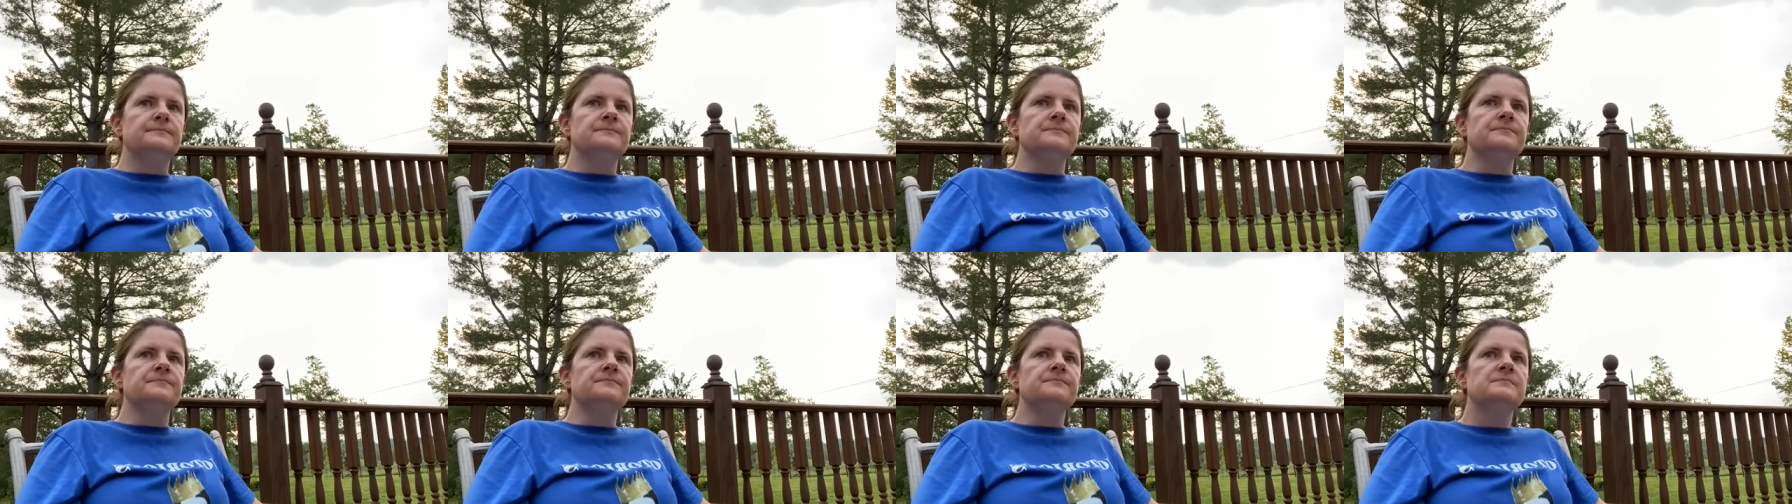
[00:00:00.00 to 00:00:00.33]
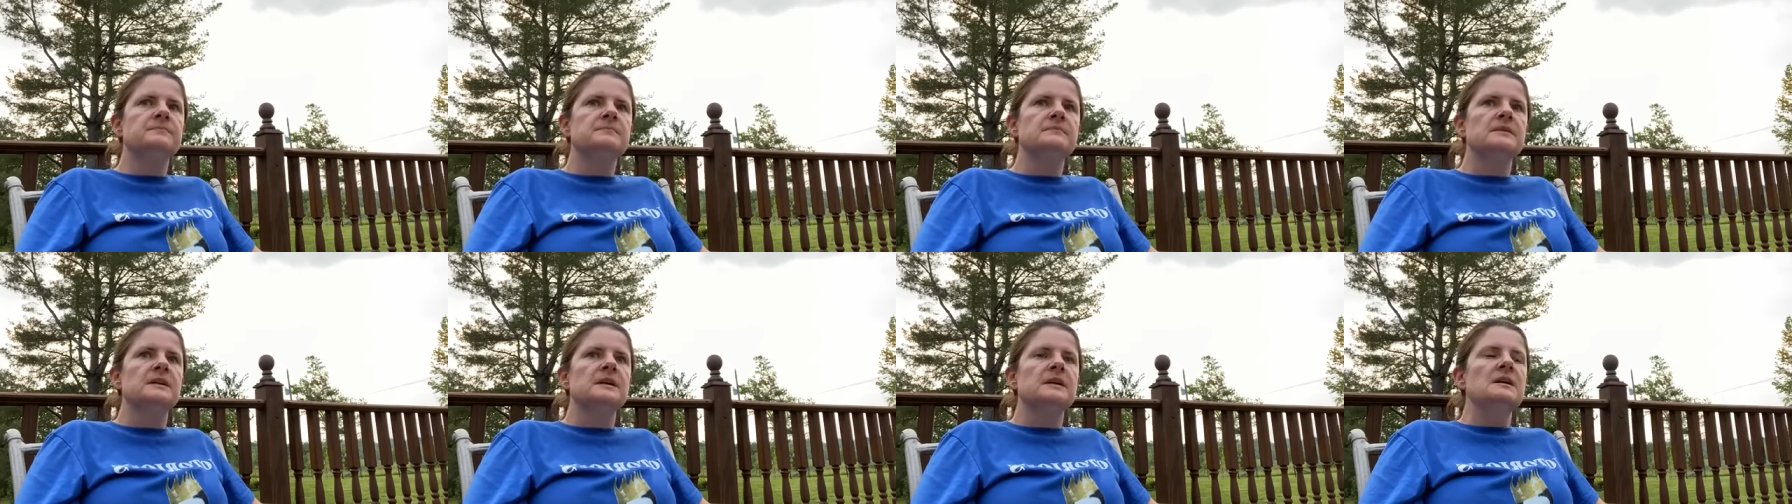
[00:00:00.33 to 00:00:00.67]
the
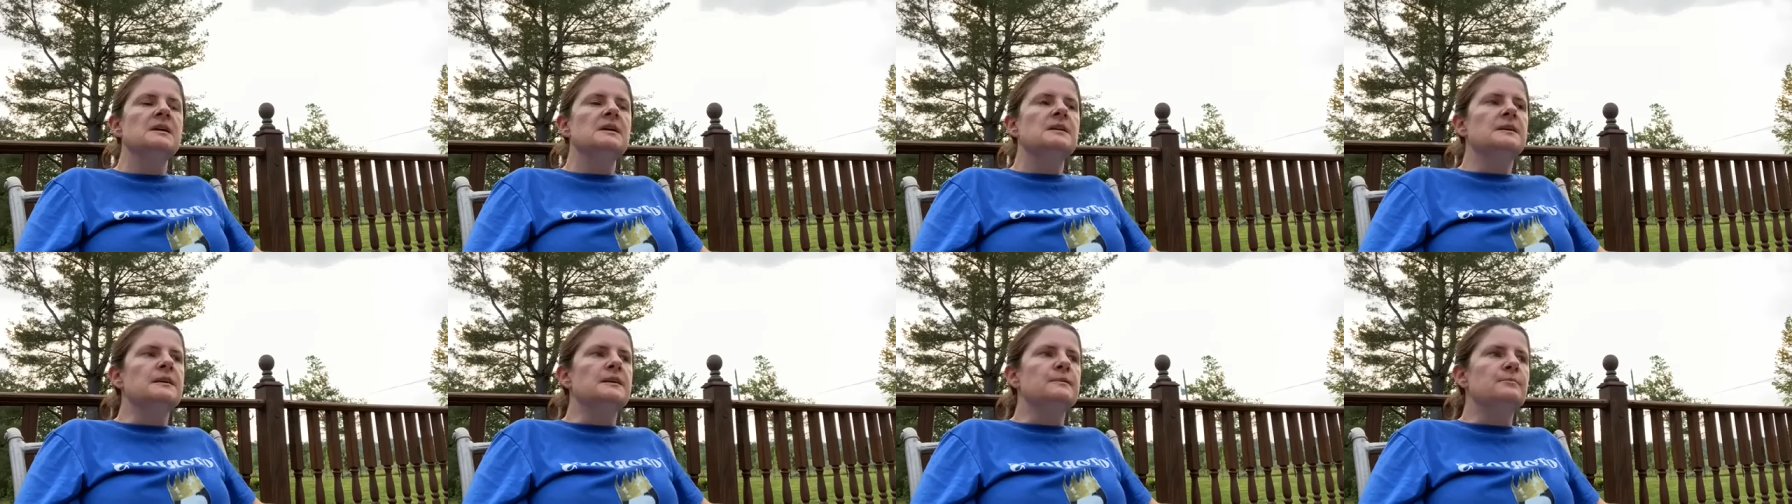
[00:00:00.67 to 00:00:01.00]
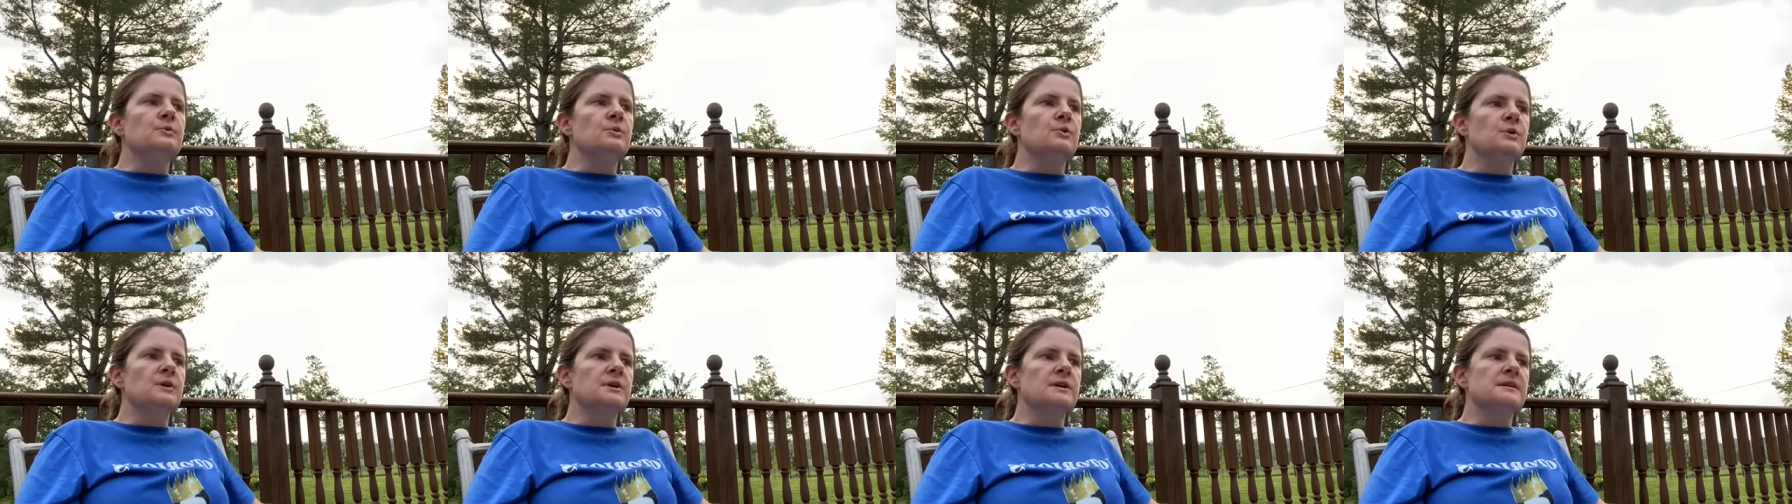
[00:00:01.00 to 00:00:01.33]

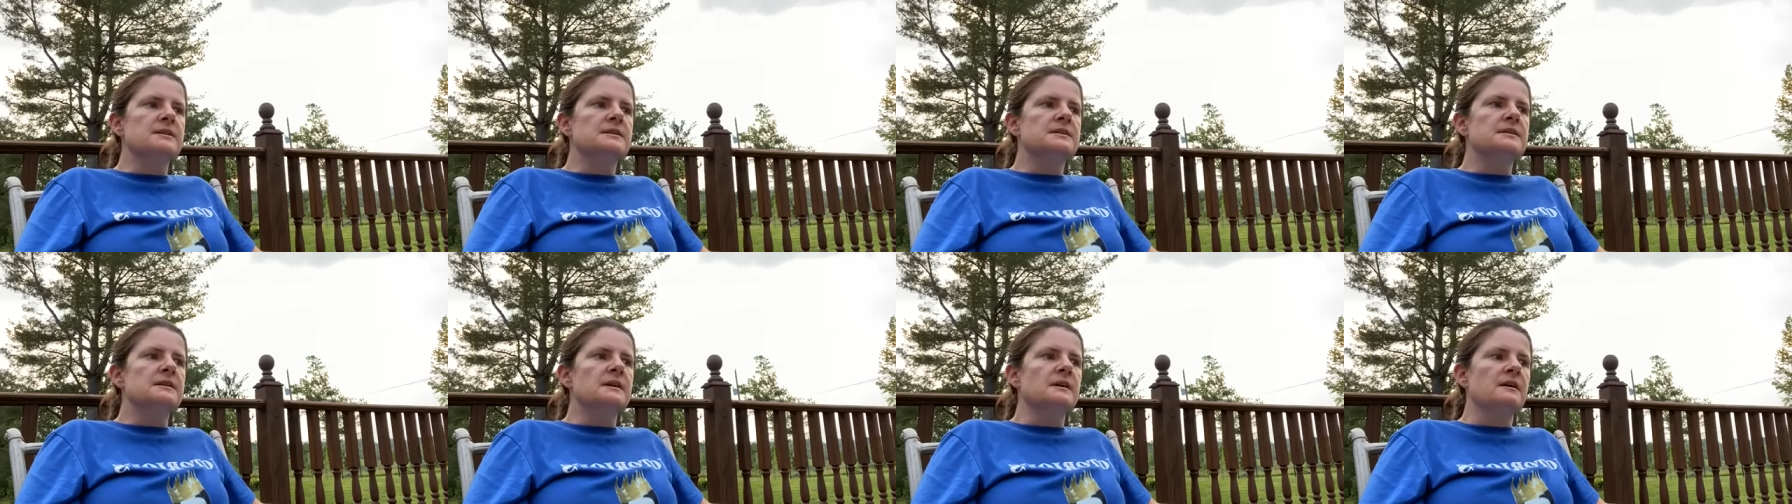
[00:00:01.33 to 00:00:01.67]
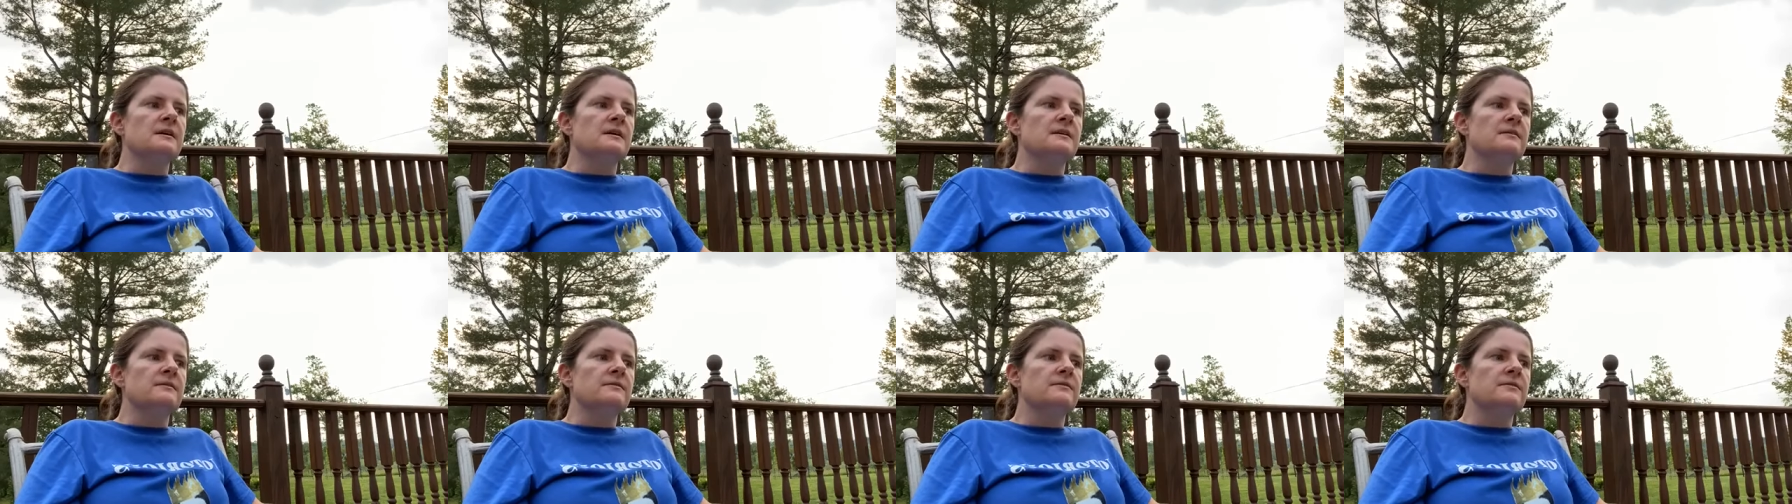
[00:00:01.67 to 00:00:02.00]
importance
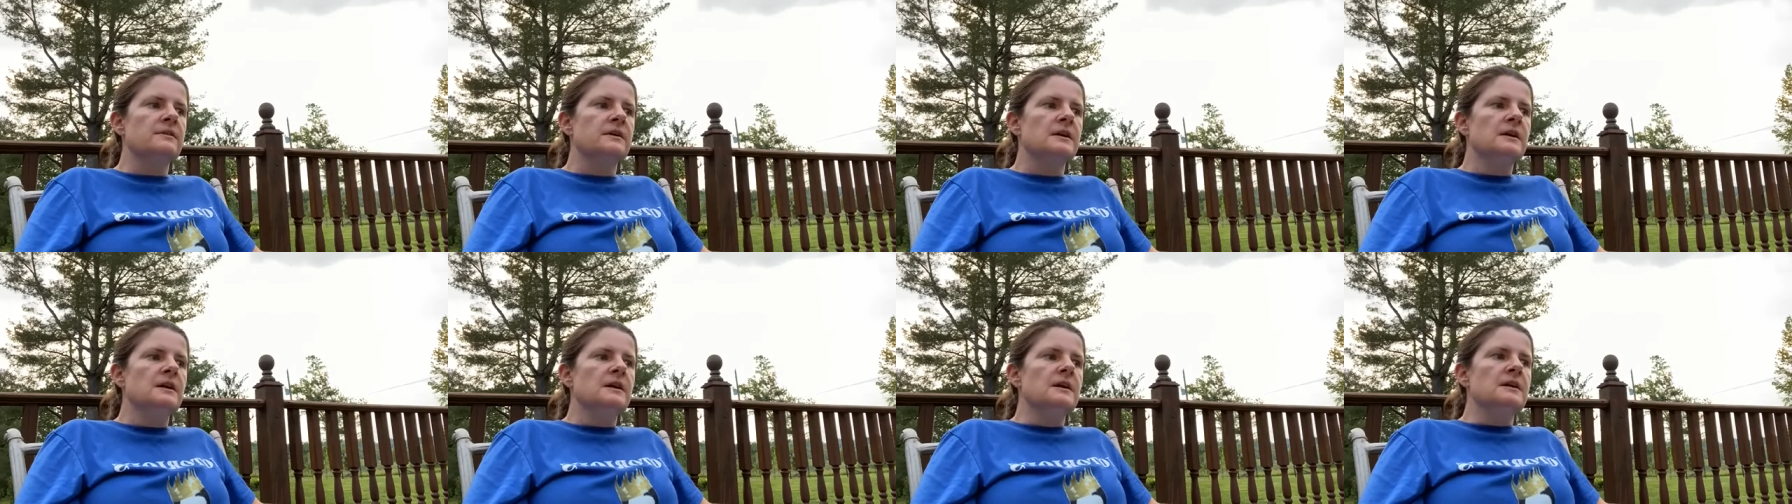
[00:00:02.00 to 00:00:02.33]
of